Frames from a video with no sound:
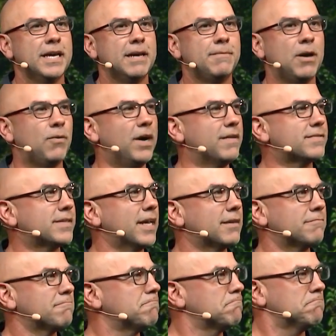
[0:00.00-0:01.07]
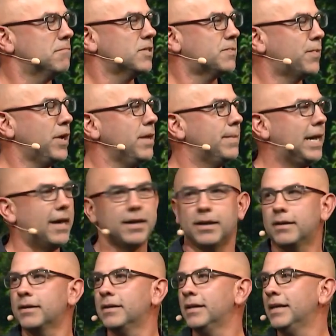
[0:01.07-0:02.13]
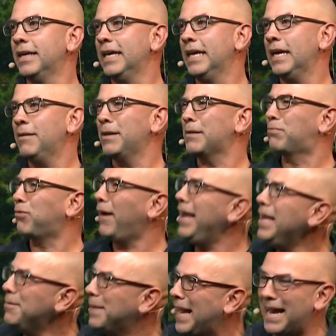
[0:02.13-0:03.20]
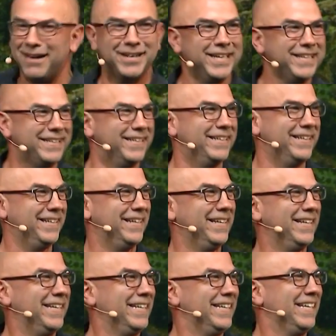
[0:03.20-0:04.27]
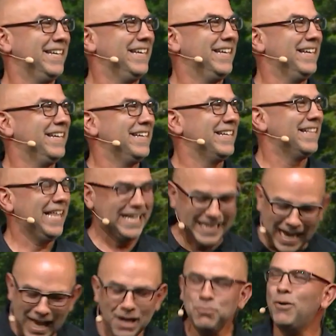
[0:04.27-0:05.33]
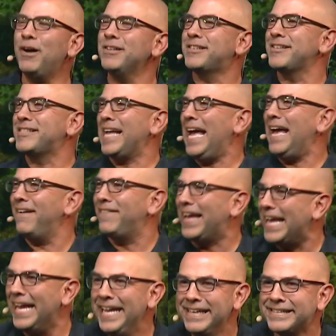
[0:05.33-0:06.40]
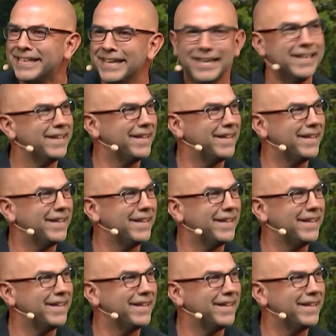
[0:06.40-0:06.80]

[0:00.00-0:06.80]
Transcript: And my wife's like, let's pray about it. I'm like, pray about it? Like, God wants us to have heat?